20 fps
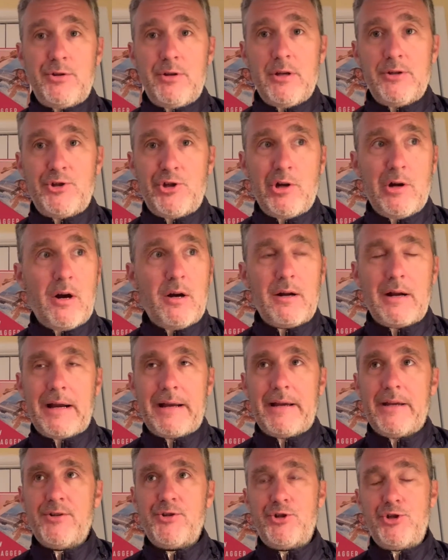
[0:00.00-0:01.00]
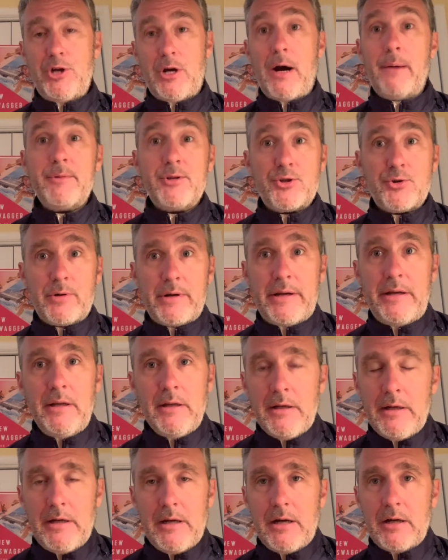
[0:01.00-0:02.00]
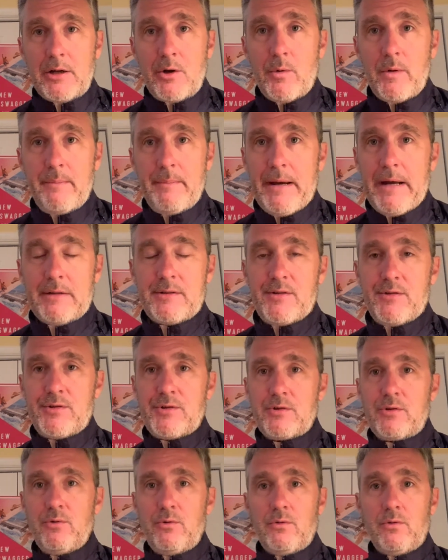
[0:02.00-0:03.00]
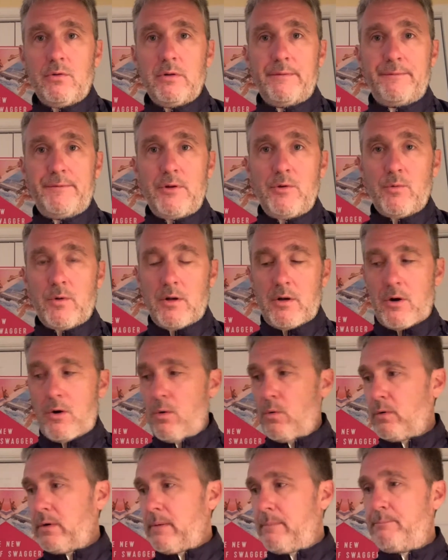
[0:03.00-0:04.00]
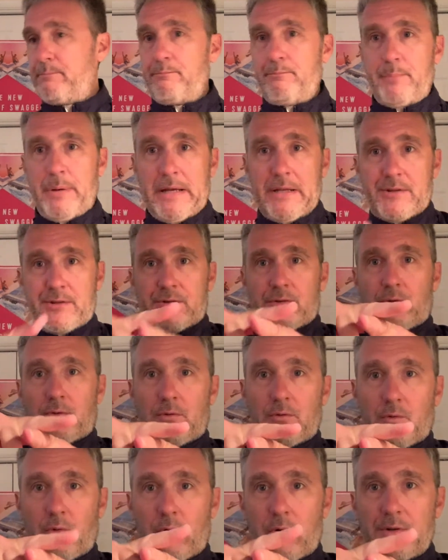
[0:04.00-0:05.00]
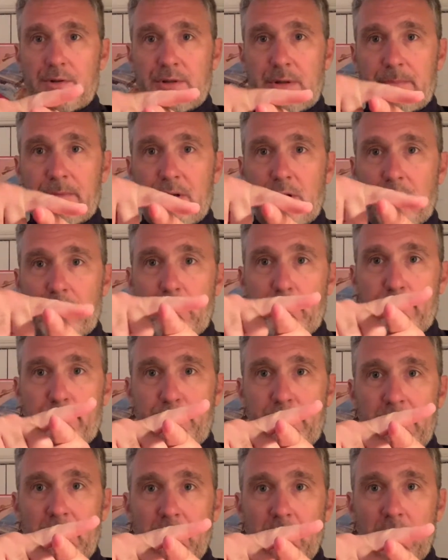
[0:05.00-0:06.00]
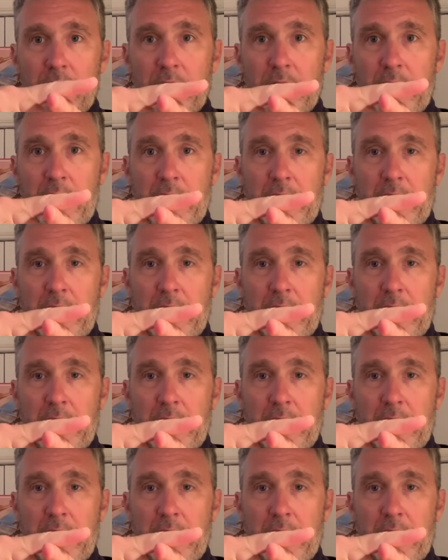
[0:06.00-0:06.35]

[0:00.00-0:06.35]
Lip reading: geometry, going back to school, if you were to hold a pencil or something on your finger